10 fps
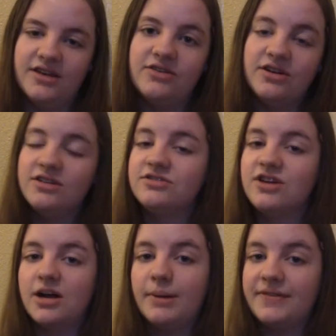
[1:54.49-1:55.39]
You can also
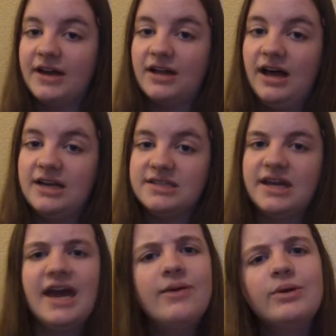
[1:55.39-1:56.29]
talk about that class.
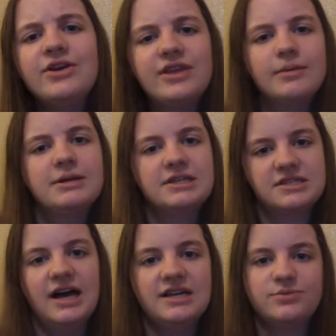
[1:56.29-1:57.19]
Like, hey, what do you think about this
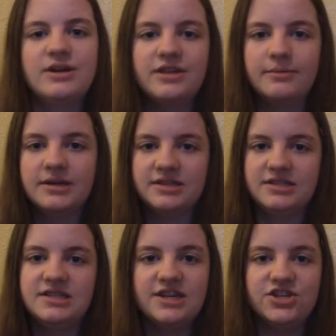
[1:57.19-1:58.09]
class? What do you think about
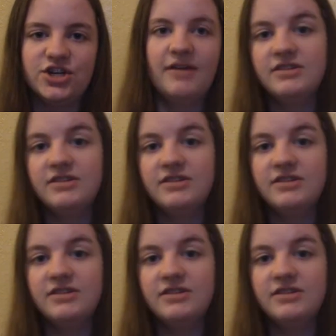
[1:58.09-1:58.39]
this teacher?